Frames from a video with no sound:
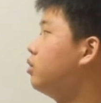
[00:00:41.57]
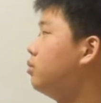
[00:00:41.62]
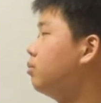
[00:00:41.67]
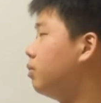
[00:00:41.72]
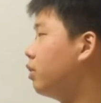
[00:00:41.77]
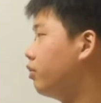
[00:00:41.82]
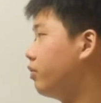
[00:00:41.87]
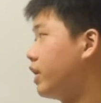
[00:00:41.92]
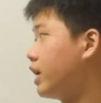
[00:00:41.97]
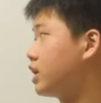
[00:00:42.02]

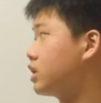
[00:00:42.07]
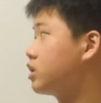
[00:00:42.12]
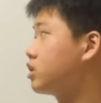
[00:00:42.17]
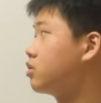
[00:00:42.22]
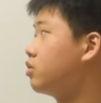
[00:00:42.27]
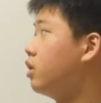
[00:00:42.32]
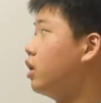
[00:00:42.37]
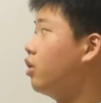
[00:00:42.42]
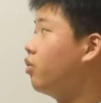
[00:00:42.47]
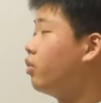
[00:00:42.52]
both x
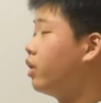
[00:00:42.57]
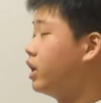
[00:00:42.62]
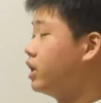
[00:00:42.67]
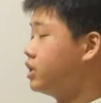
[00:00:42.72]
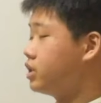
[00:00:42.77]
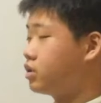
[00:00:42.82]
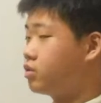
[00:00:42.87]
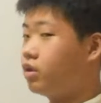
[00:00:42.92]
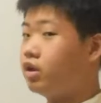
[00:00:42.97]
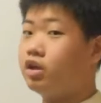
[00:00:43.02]
squared and y
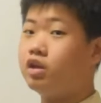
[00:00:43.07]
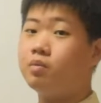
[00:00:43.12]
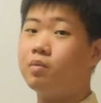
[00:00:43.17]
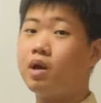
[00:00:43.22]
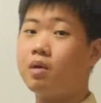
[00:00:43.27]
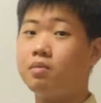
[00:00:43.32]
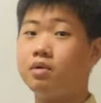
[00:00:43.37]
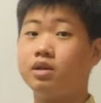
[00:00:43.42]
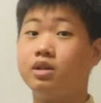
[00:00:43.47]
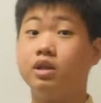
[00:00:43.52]
squared, you might be